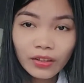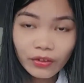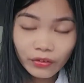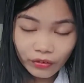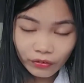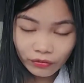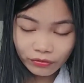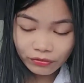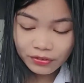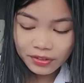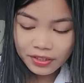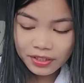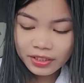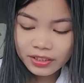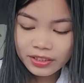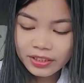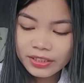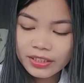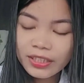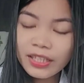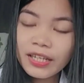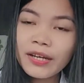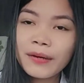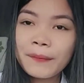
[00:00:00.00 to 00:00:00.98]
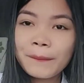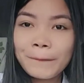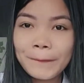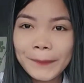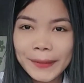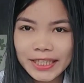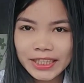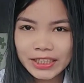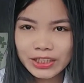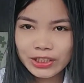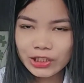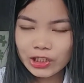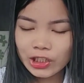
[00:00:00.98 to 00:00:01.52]
the first
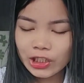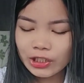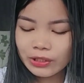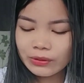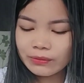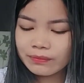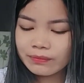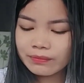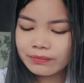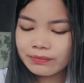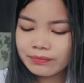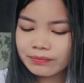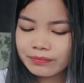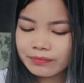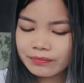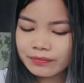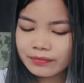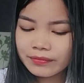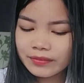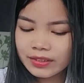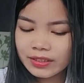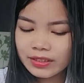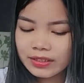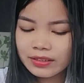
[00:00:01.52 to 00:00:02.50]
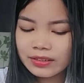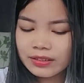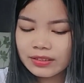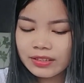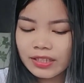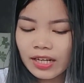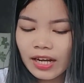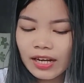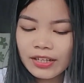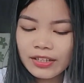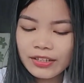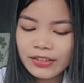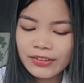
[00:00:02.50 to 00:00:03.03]
picture.
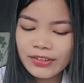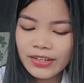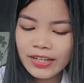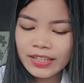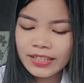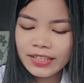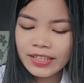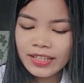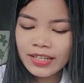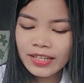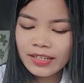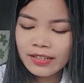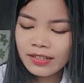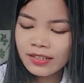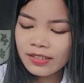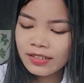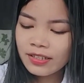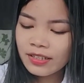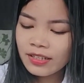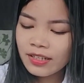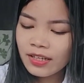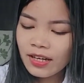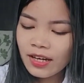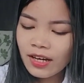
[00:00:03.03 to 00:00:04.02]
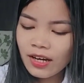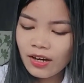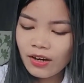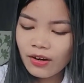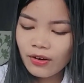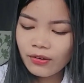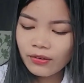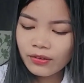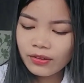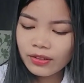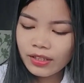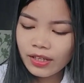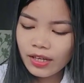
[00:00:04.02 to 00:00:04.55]
Are you ready?
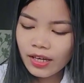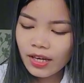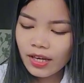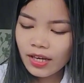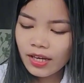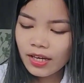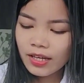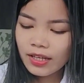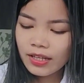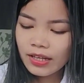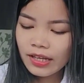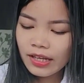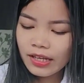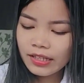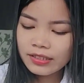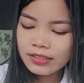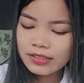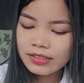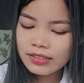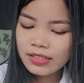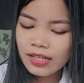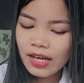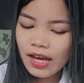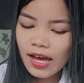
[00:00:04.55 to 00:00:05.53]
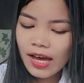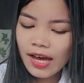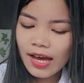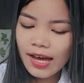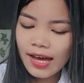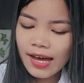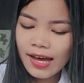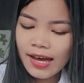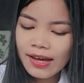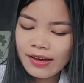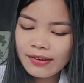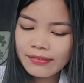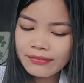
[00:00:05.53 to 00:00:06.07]
Okay, let's
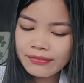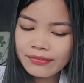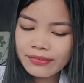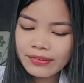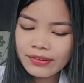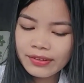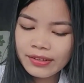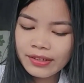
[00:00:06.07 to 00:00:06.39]
have